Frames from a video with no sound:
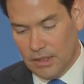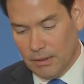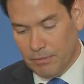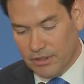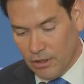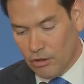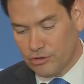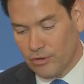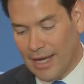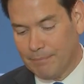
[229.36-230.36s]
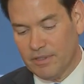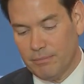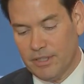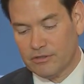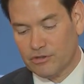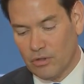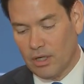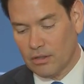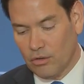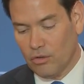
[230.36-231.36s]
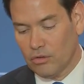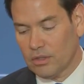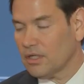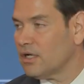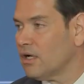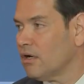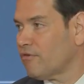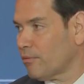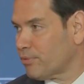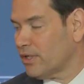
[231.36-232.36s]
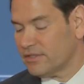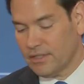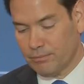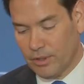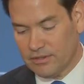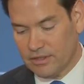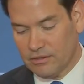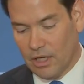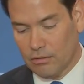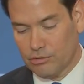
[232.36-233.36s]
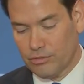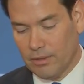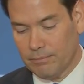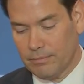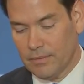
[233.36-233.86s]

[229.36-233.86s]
But they also happen to be a strong goal of our president, President Donald Trump.